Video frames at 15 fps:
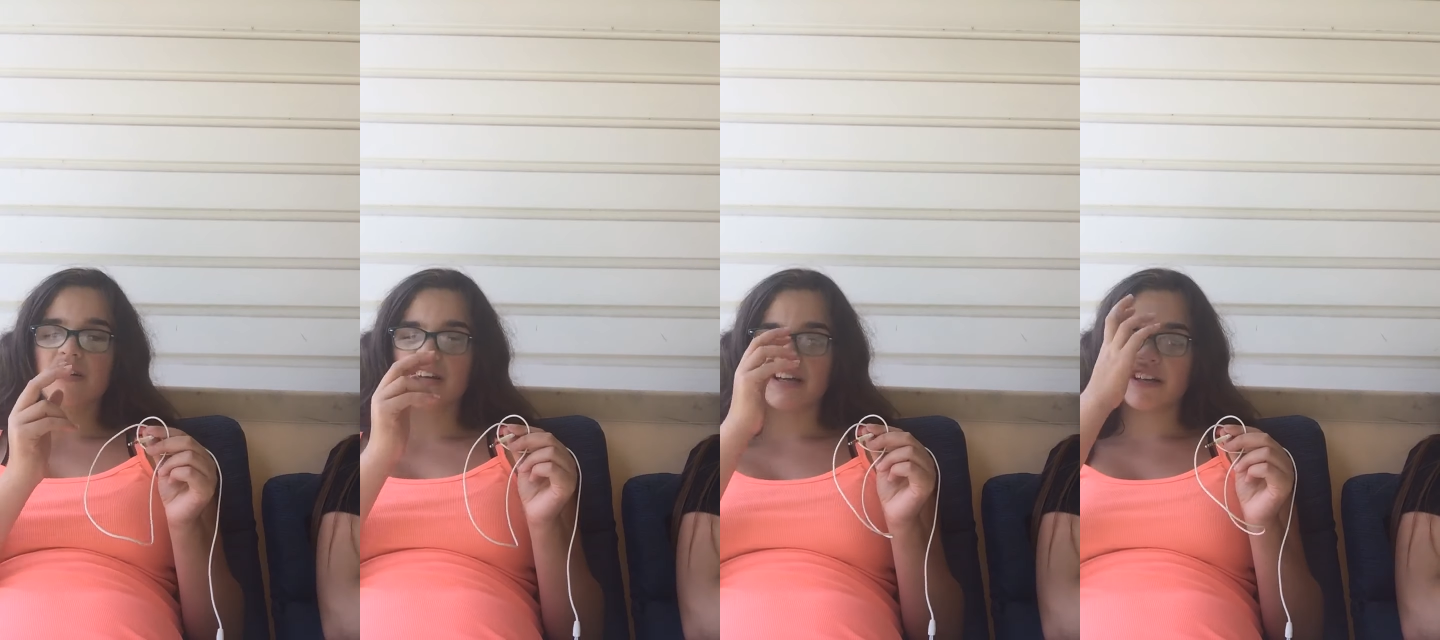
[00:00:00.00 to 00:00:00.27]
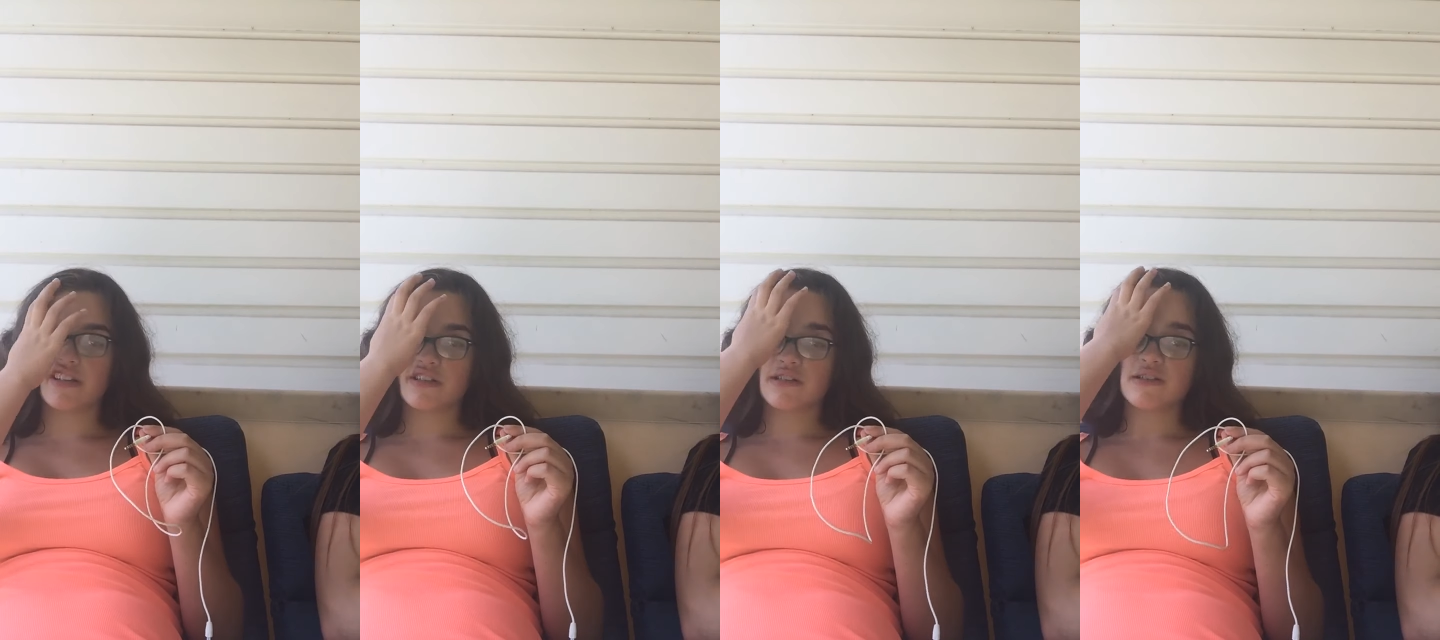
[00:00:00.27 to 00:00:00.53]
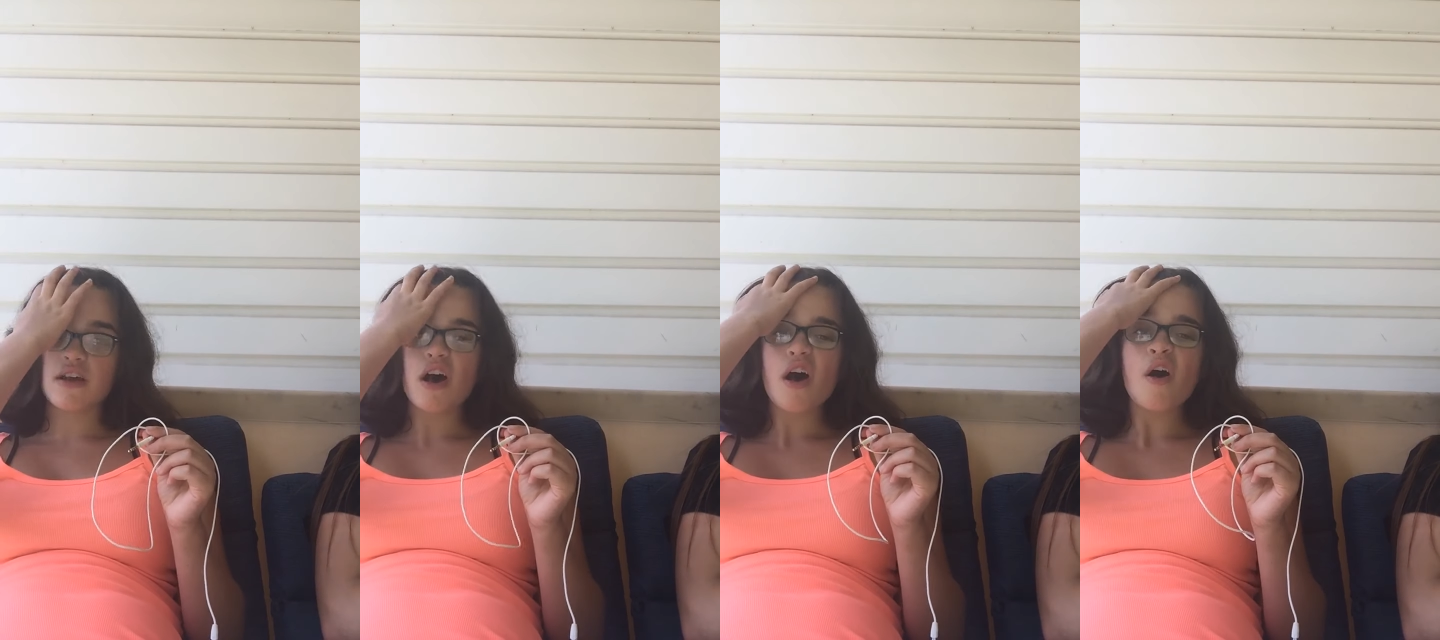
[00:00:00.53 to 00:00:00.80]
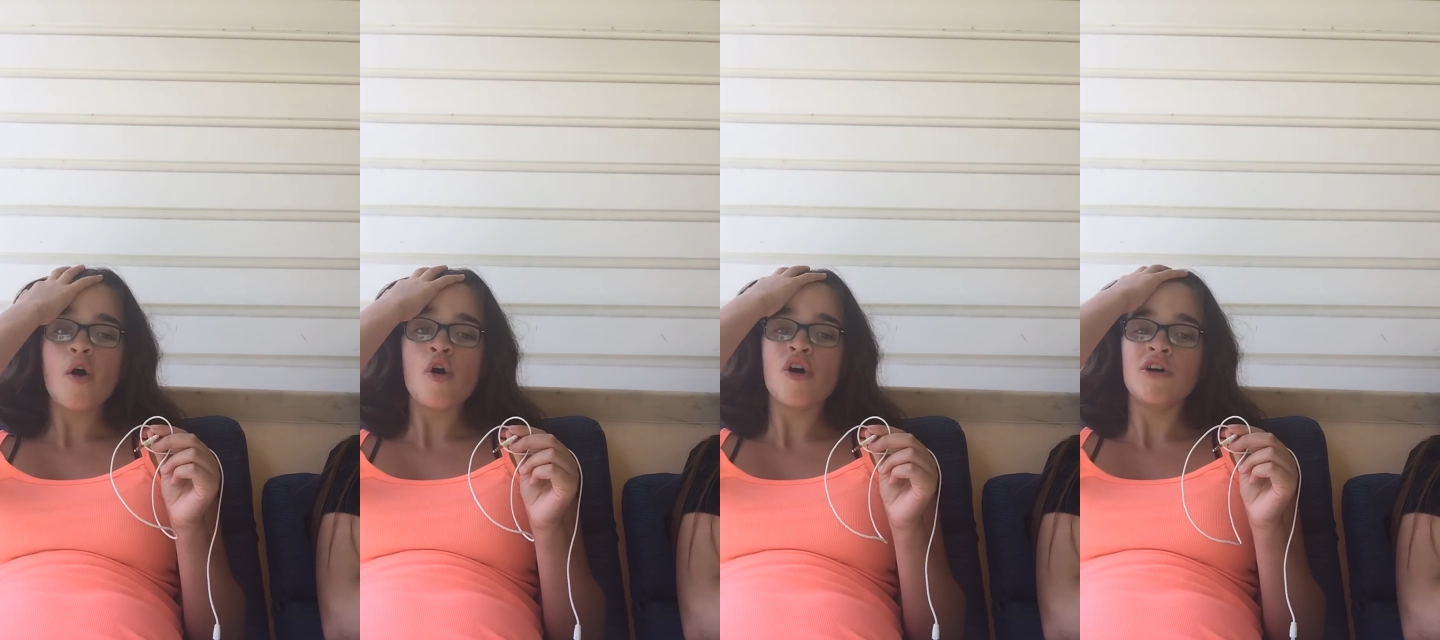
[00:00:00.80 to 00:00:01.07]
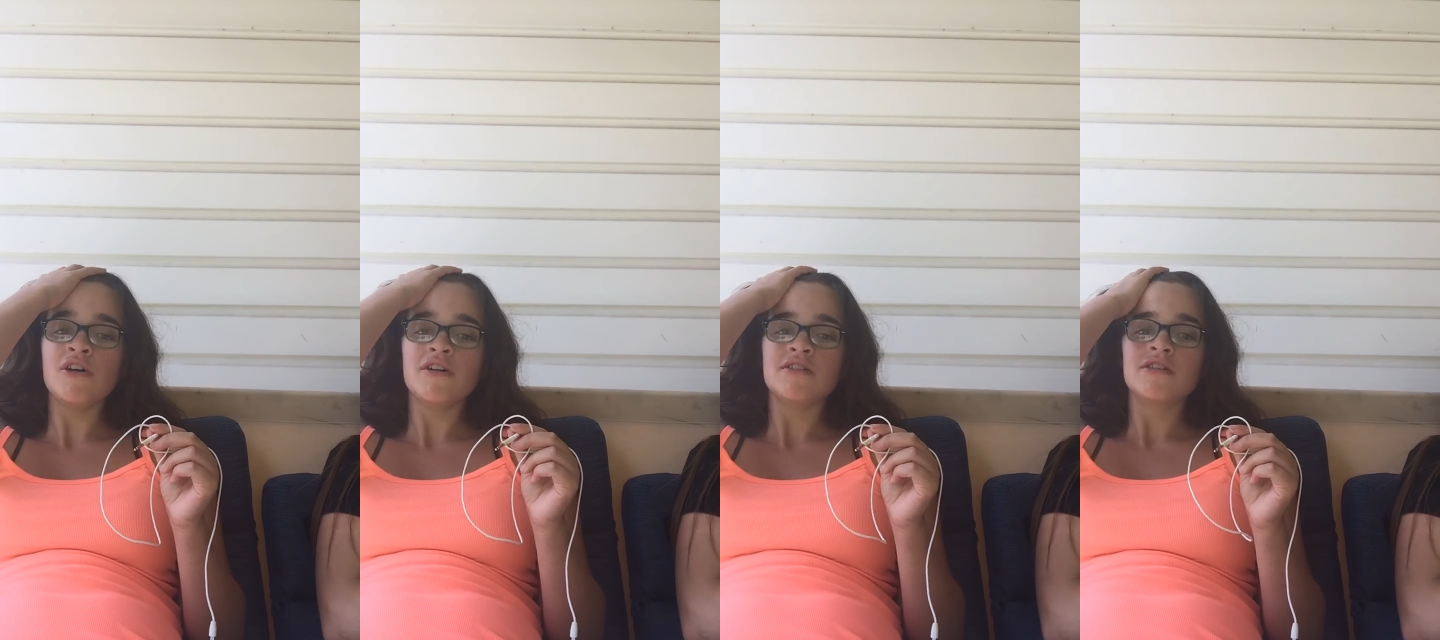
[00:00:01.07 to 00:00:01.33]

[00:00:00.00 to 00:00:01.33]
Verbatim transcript: Okay, so